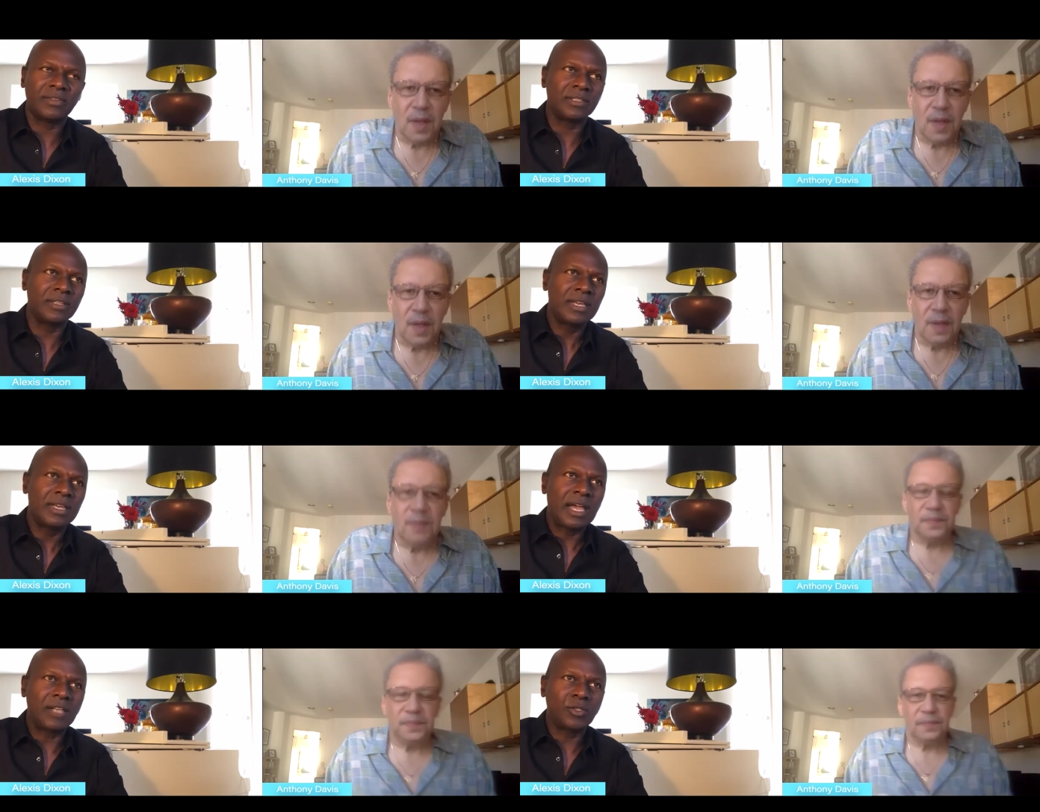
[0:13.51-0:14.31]
Speaker 1: And
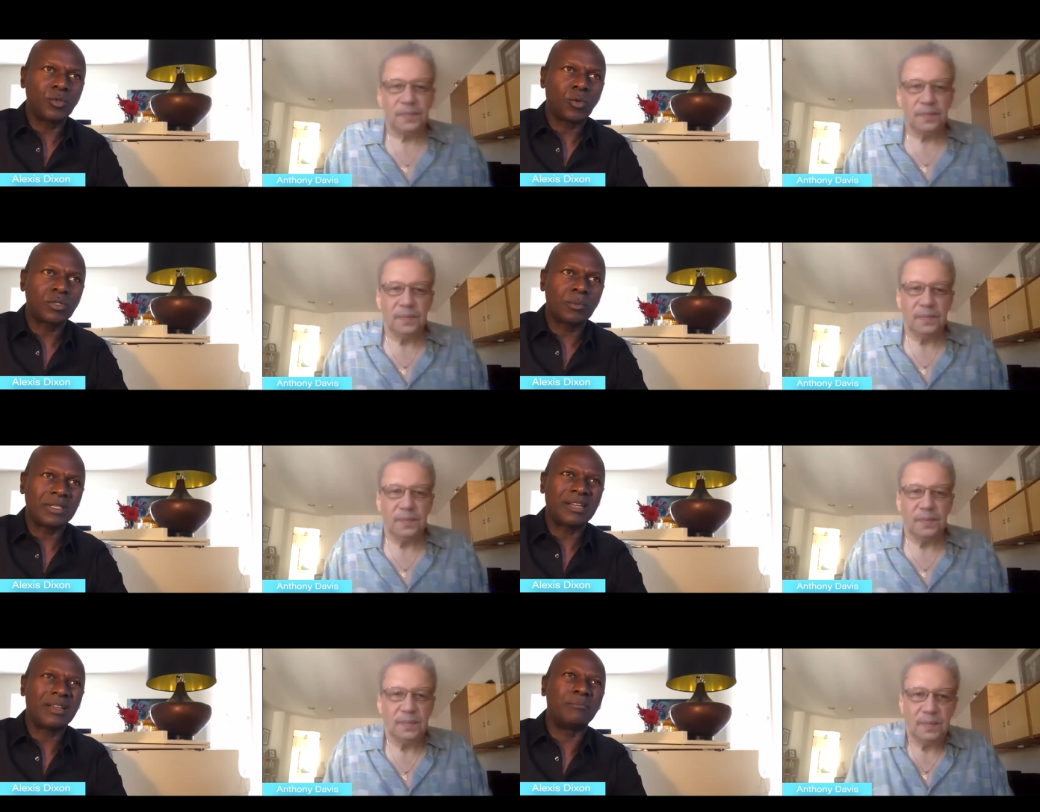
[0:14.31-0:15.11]
as you talked about
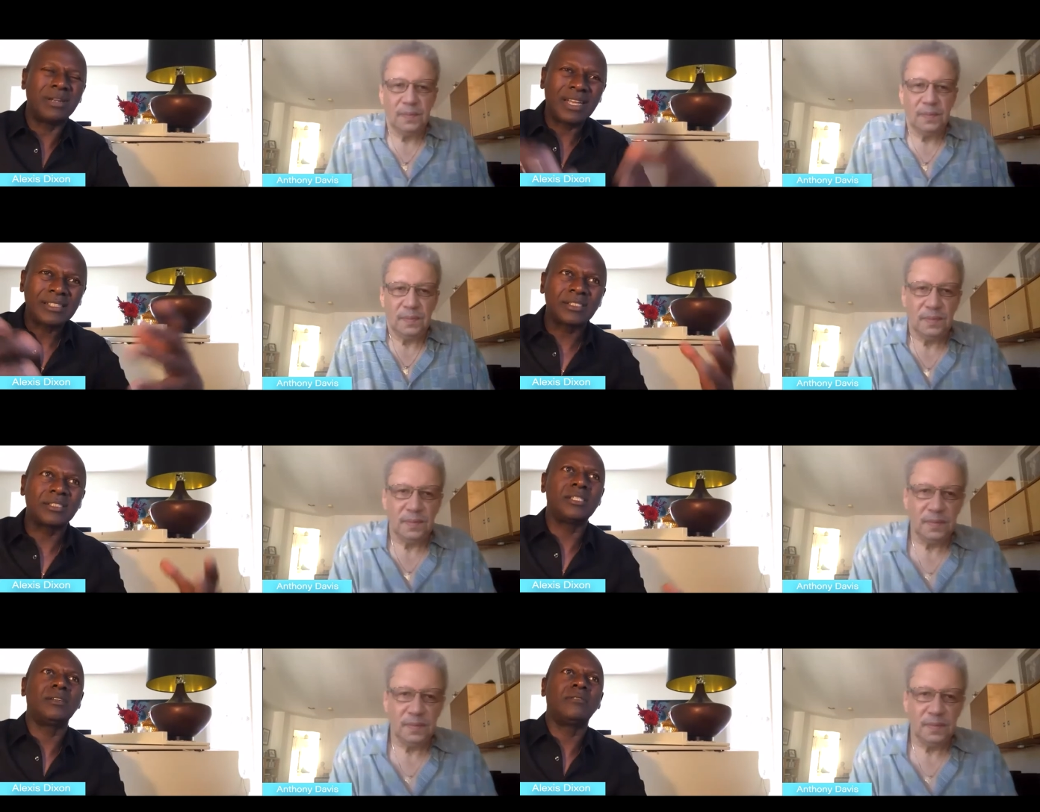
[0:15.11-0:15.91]
the
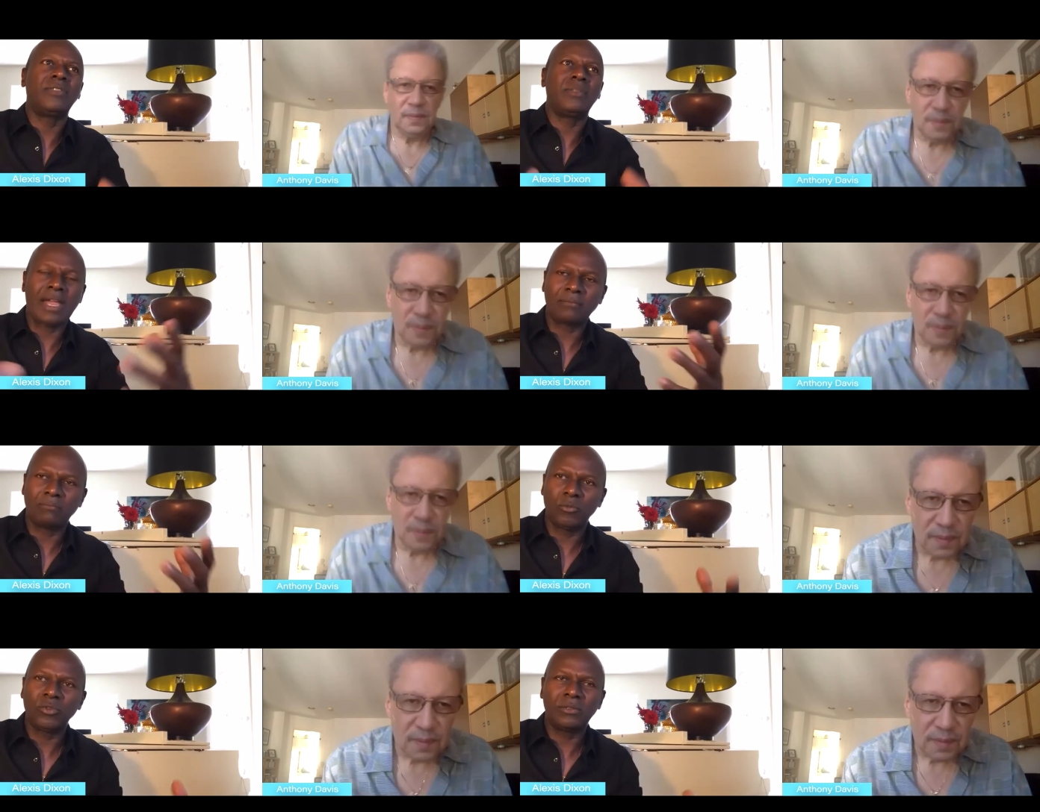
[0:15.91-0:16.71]
complexity of the Black,
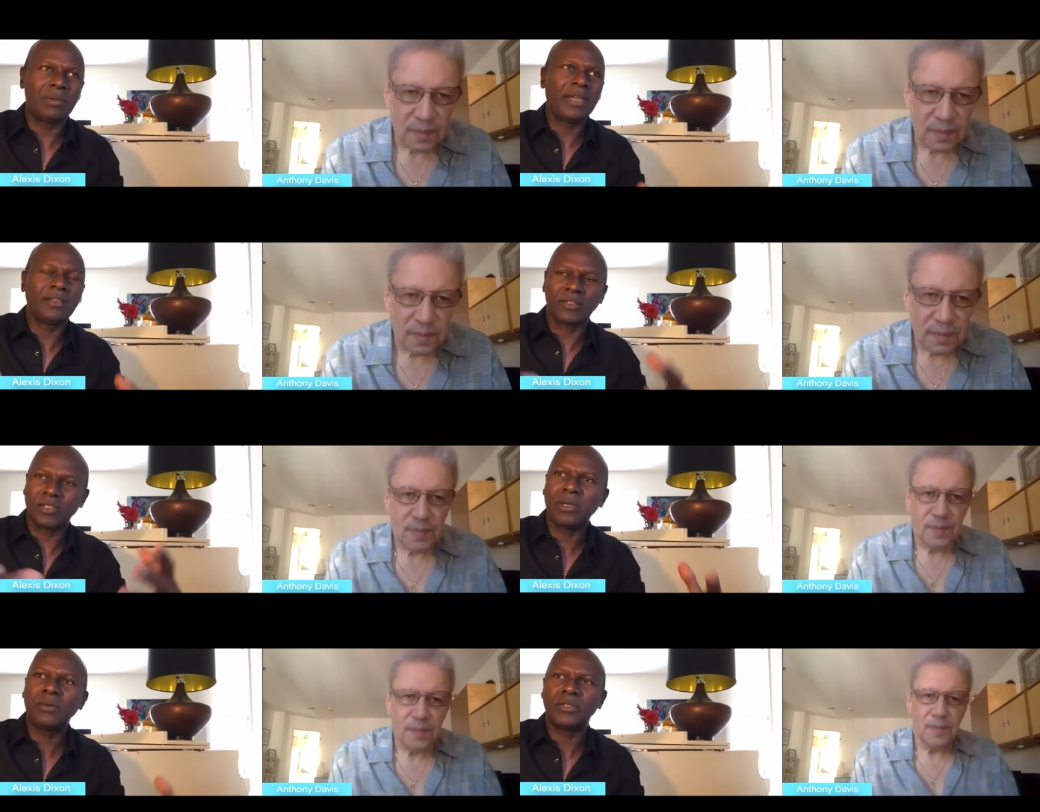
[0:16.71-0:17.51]
the black
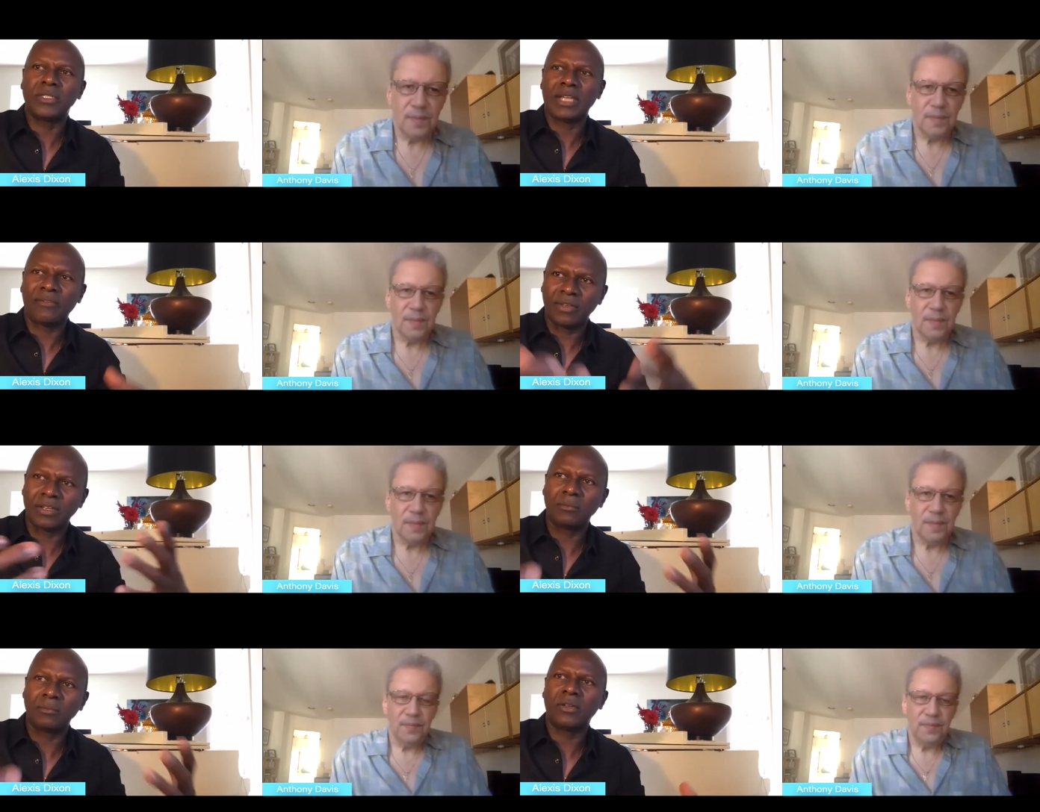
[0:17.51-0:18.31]
experience, the
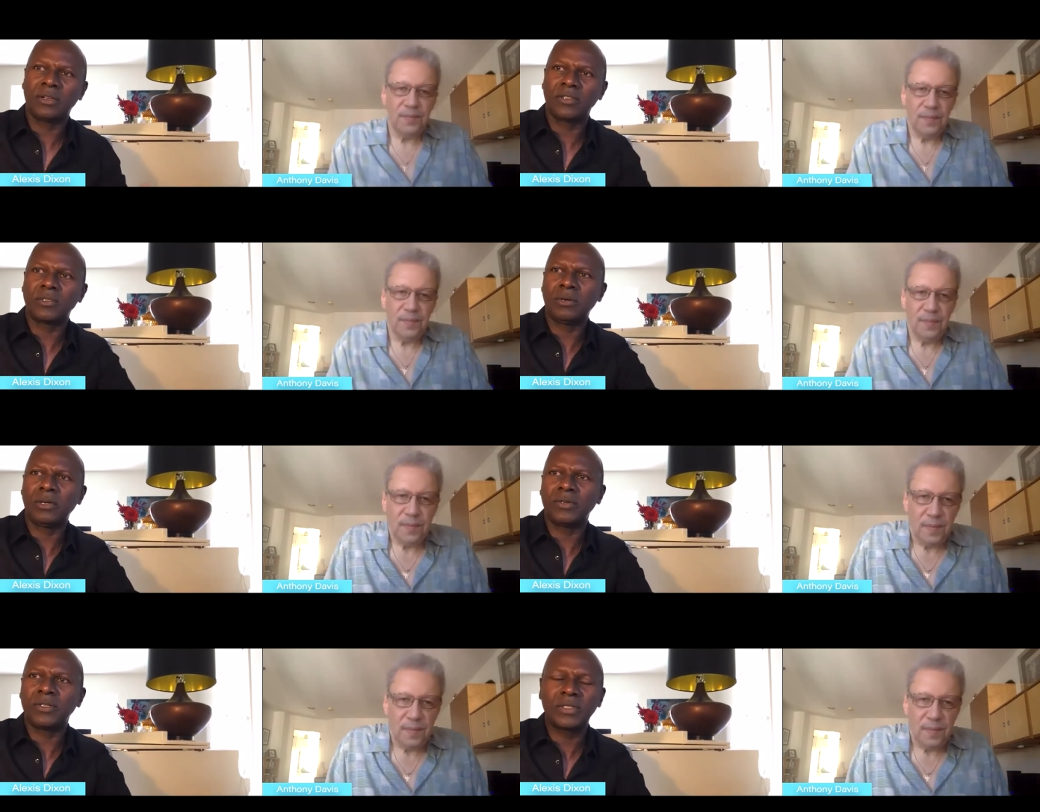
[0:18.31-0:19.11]
African American
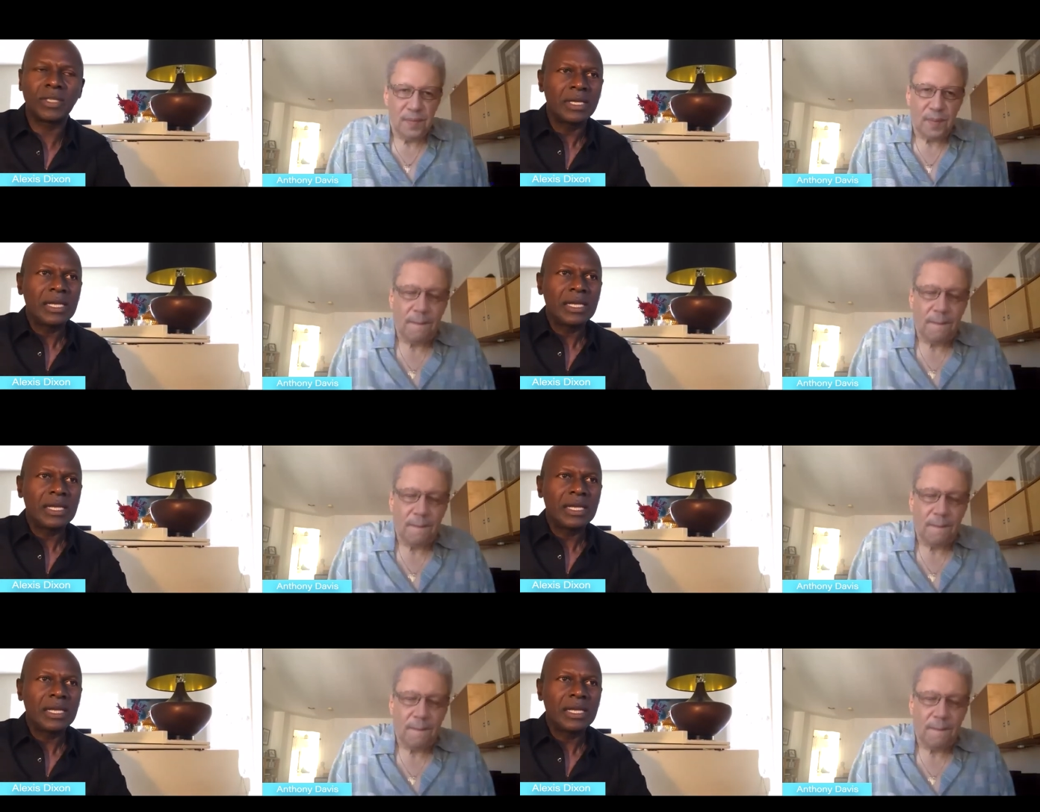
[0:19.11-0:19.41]
experience,